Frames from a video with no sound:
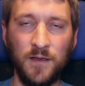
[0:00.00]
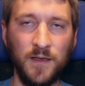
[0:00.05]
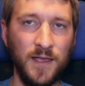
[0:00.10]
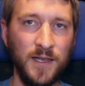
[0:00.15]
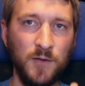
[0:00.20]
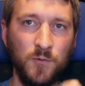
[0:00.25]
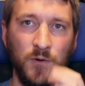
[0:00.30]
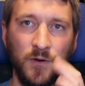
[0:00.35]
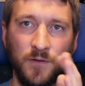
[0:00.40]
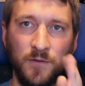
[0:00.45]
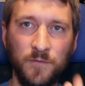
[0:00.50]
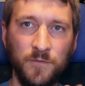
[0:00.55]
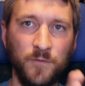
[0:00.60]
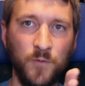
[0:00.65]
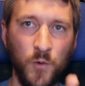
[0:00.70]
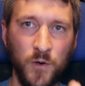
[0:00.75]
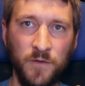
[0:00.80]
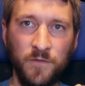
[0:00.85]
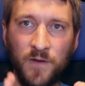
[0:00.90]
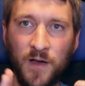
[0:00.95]
Anywhere in the
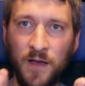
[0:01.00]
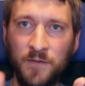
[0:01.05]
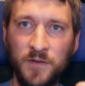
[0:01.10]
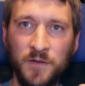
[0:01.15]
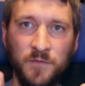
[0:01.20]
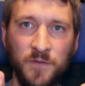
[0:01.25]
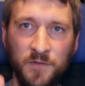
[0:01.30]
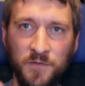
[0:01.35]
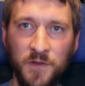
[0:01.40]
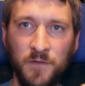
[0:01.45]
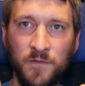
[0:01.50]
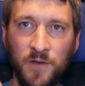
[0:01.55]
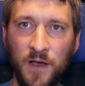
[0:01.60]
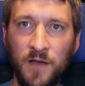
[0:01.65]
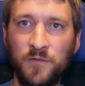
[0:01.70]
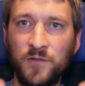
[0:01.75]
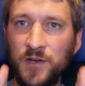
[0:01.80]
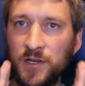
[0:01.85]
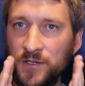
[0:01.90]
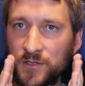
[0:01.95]
45 to
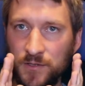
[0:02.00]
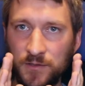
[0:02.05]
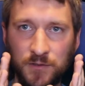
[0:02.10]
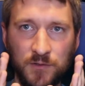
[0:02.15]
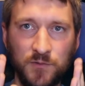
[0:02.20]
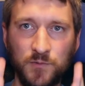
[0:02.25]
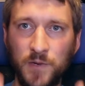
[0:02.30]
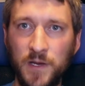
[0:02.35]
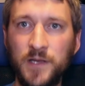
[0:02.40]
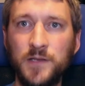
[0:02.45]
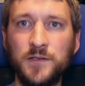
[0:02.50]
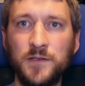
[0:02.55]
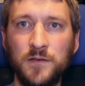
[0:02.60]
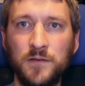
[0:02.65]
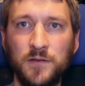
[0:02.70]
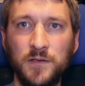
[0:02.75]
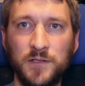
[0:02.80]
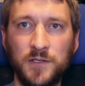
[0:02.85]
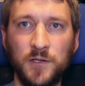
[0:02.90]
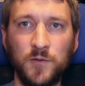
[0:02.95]
55 range is great.
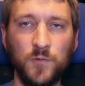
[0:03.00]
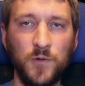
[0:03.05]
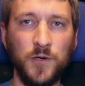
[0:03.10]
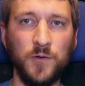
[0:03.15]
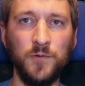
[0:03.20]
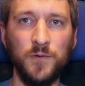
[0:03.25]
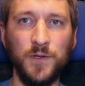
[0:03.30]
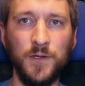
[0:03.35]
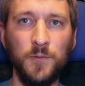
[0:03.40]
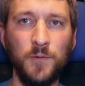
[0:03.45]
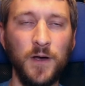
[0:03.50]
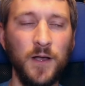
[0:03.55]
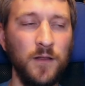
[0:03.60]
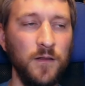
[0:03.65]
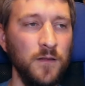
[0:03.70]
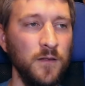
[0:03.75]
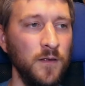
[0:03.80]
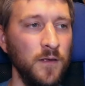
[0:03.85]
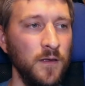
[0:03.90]
It's going to work really well.